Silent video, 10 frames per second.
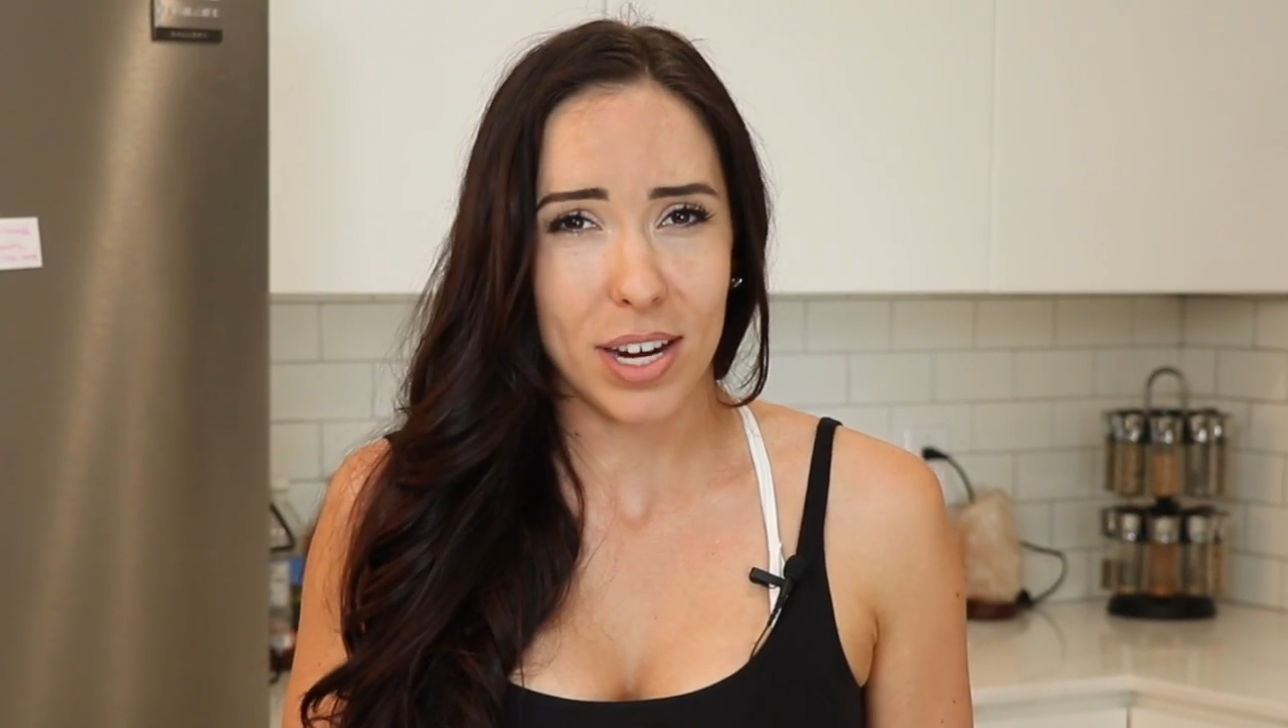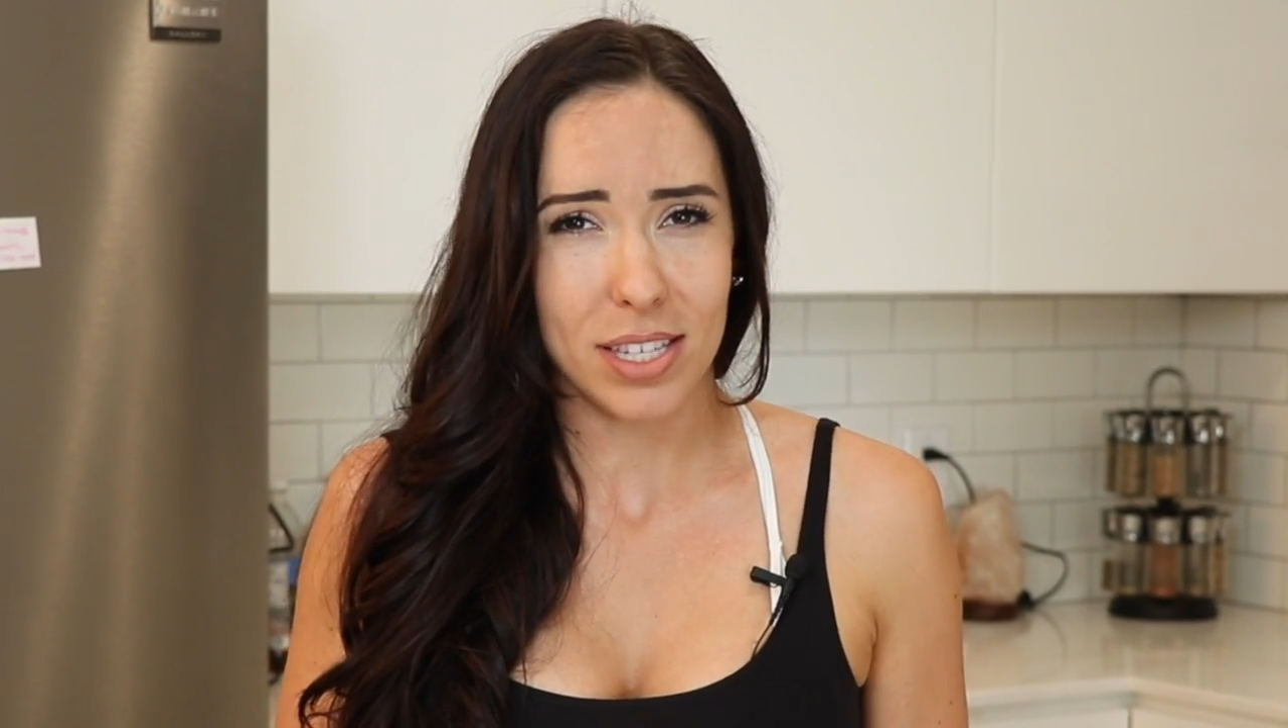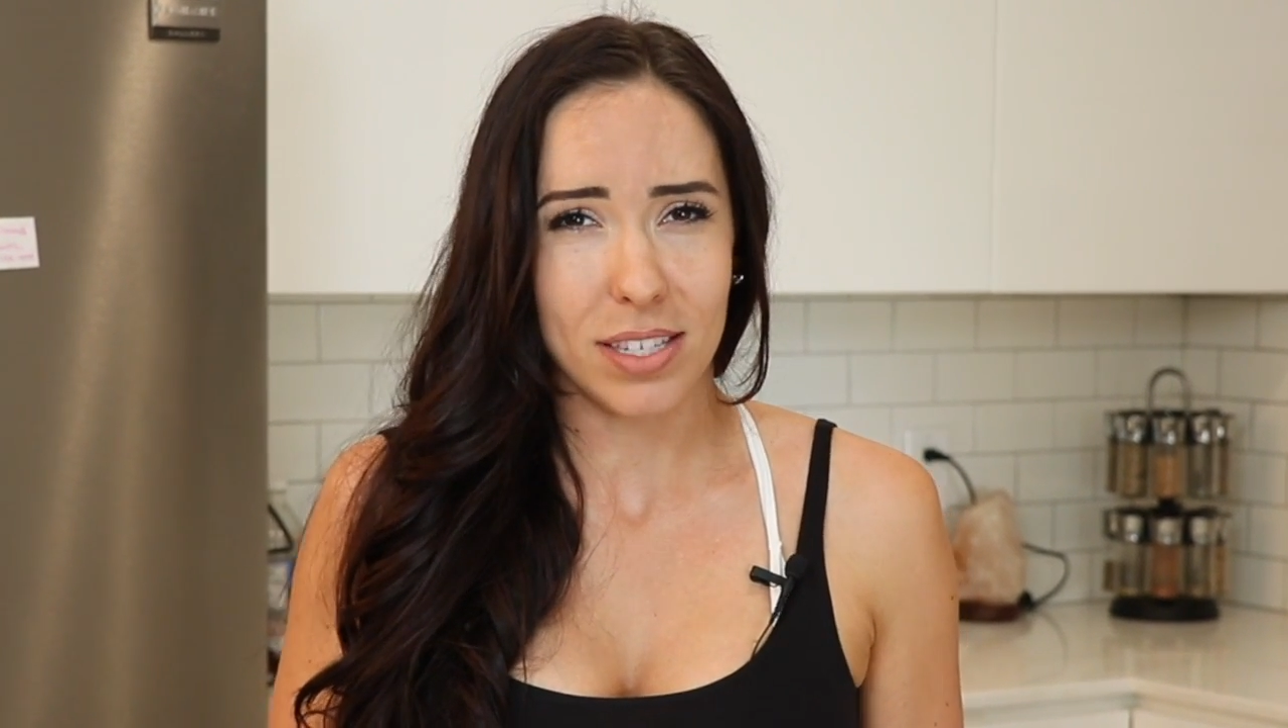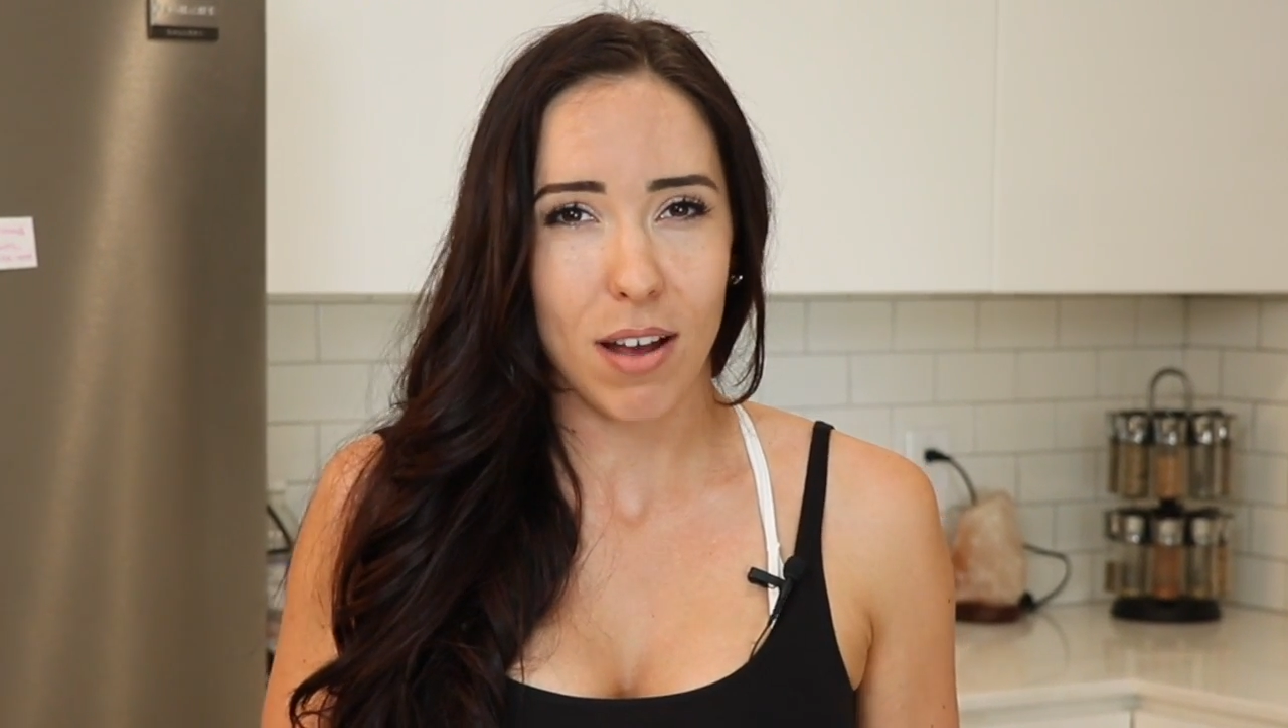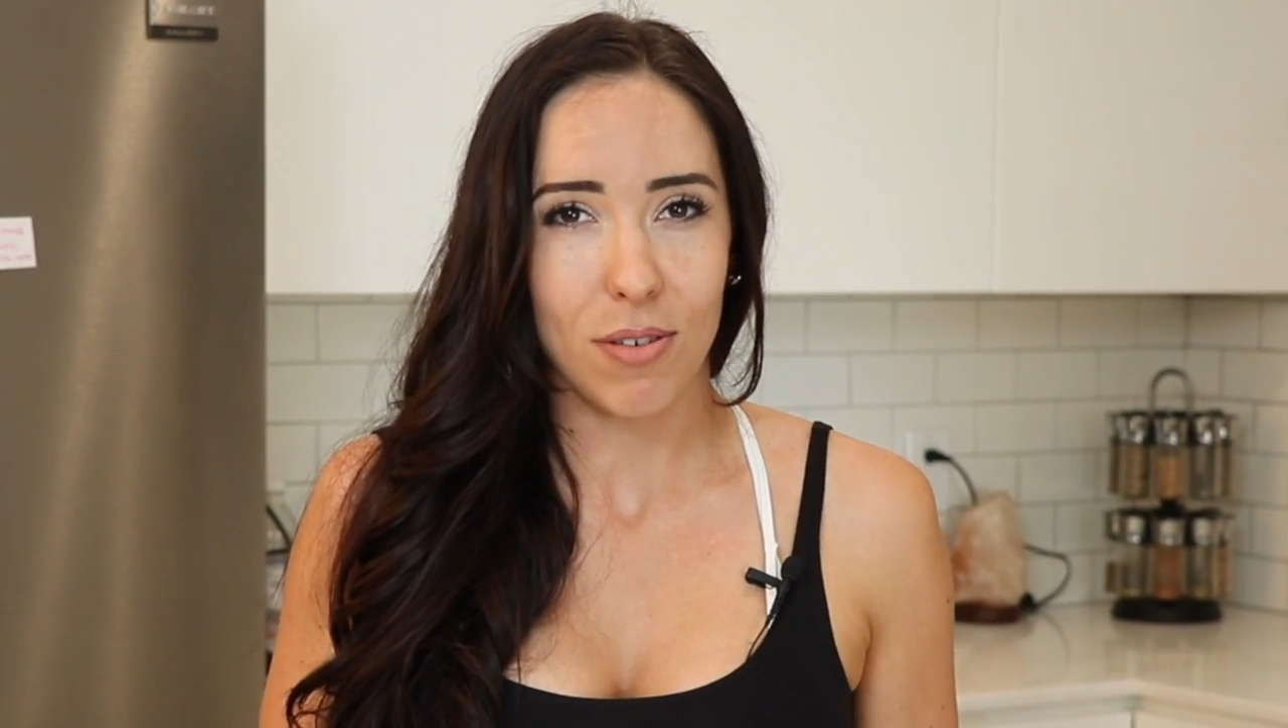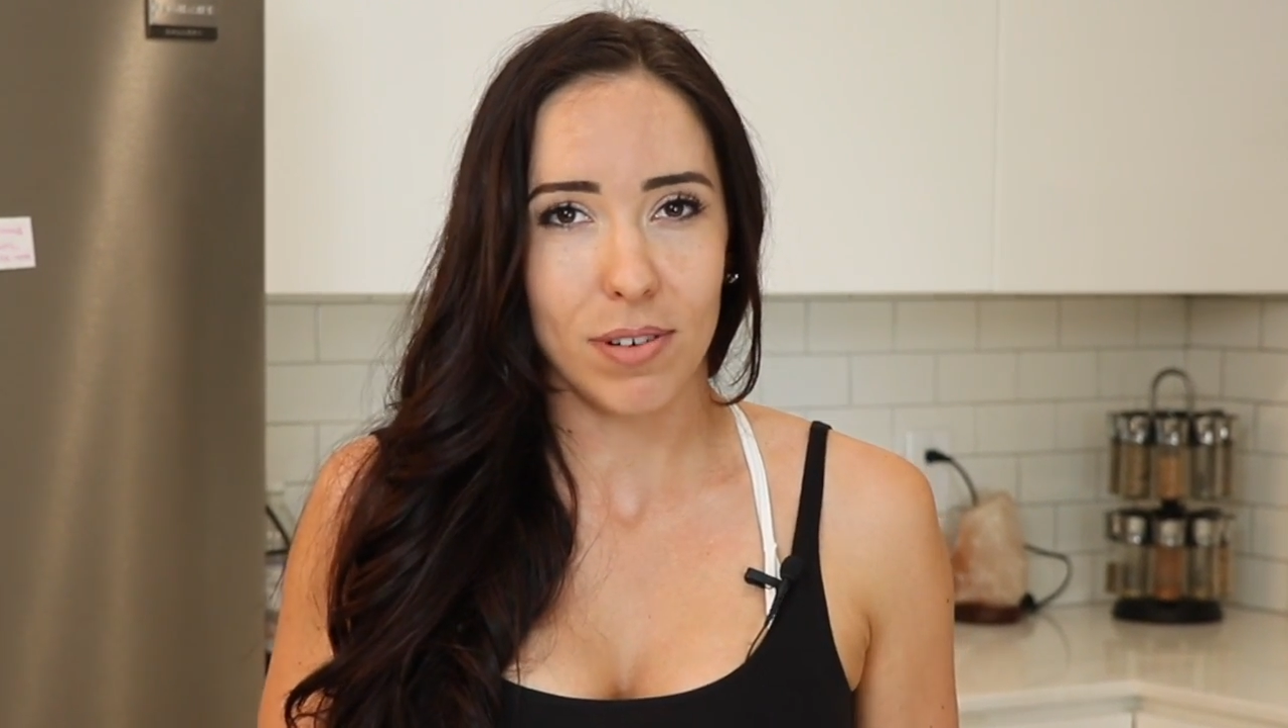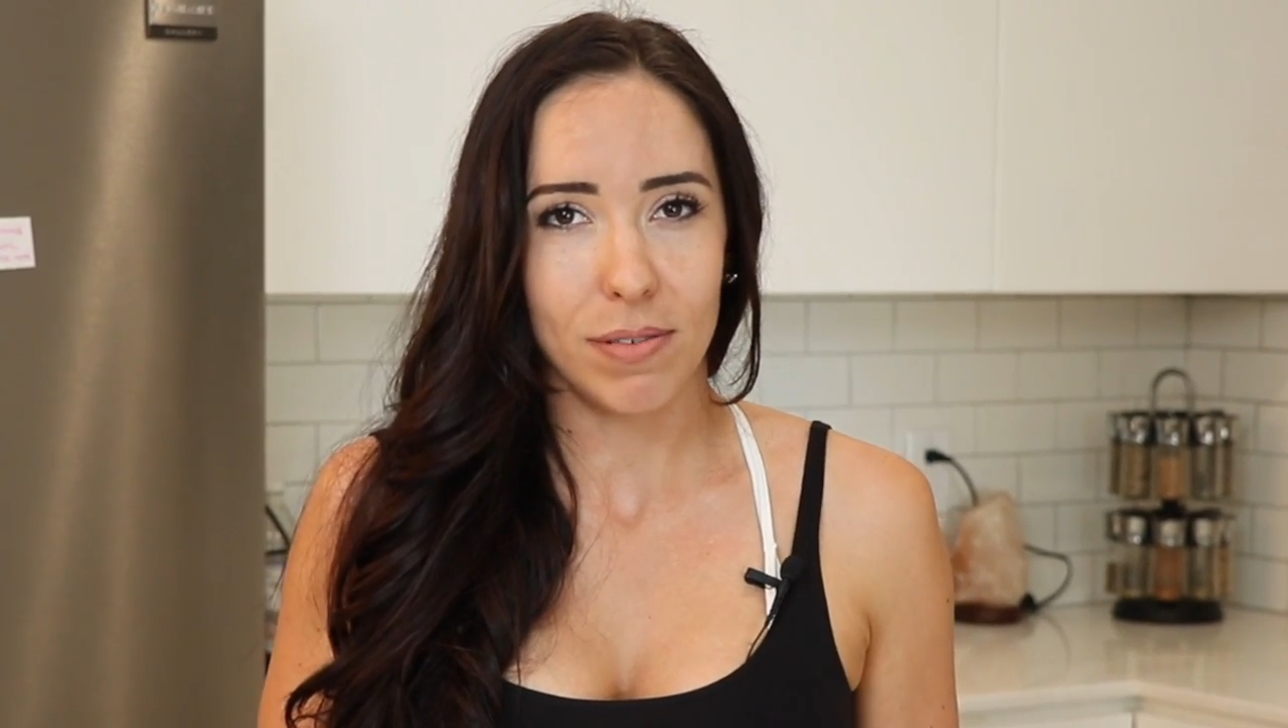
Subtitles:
its own.